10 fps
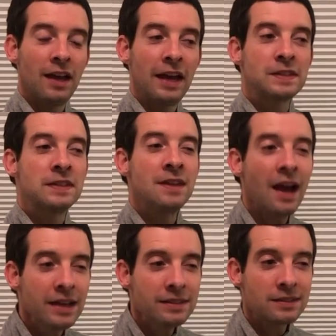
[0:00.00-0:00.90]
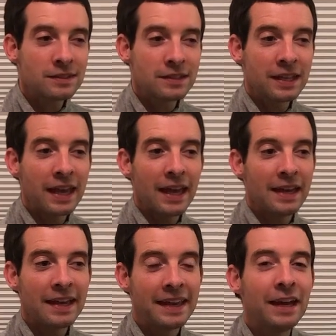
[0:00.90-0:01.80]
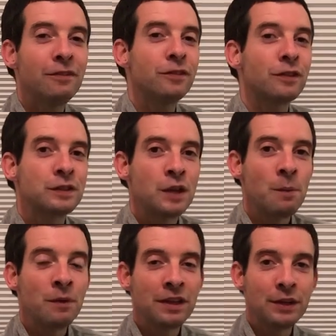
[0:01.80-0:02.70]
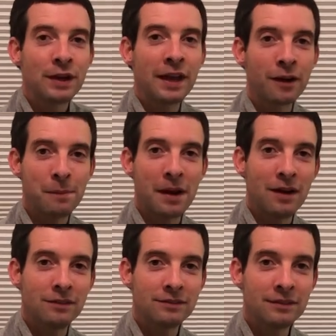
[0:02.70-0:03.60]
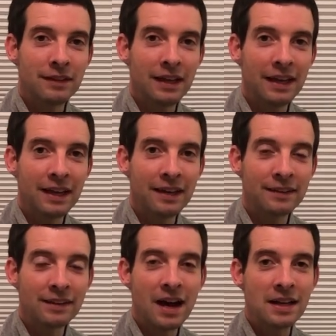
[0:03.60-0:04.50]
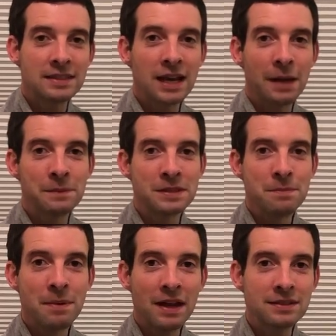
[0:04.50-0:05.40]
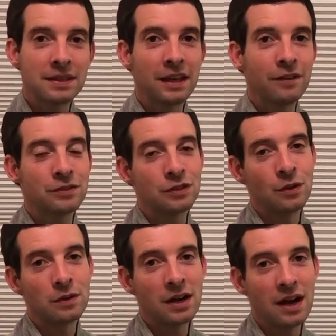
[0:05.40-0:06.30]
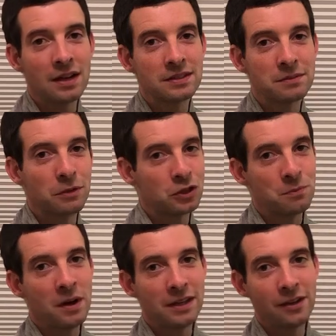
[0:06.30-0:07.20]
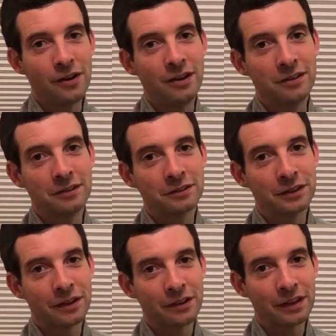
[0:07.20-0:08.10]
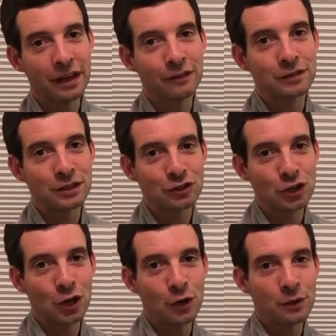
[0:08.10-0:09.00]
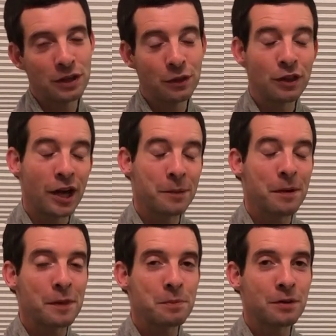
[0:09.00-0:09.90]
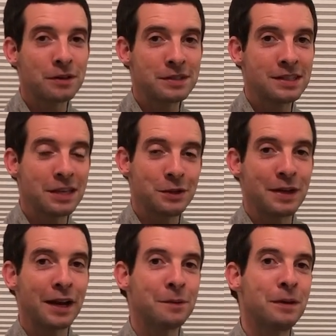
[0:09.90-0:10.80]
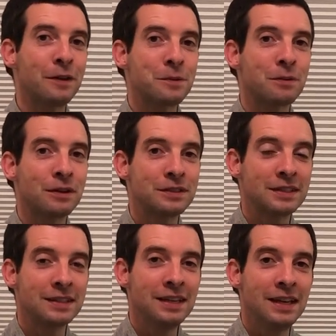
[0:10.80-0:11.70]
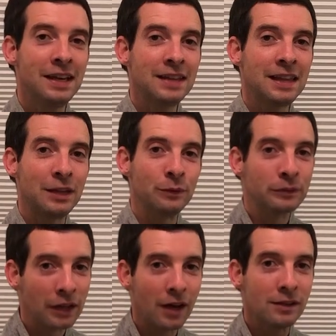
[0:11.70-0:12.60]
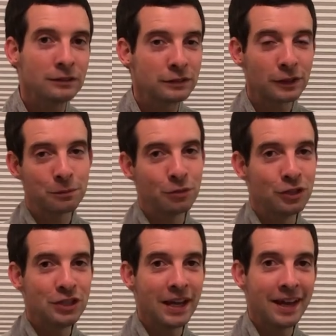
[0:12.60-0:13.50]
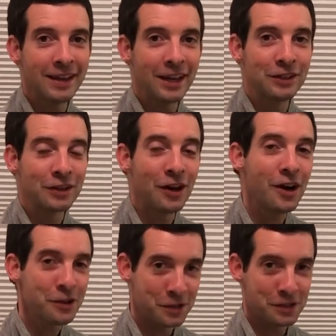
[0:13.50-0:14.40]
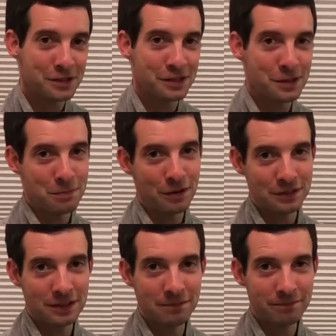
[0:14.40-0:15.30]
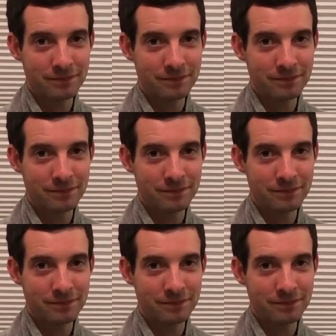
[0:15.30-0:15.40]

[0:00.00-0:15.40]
It's nice to get a gift for someone that you care about. And a lot of times the best gifts don't cost much money at all. They're the gifts that show that you thought about the person, that you care about the person, that you love, appreciate, and honor the person.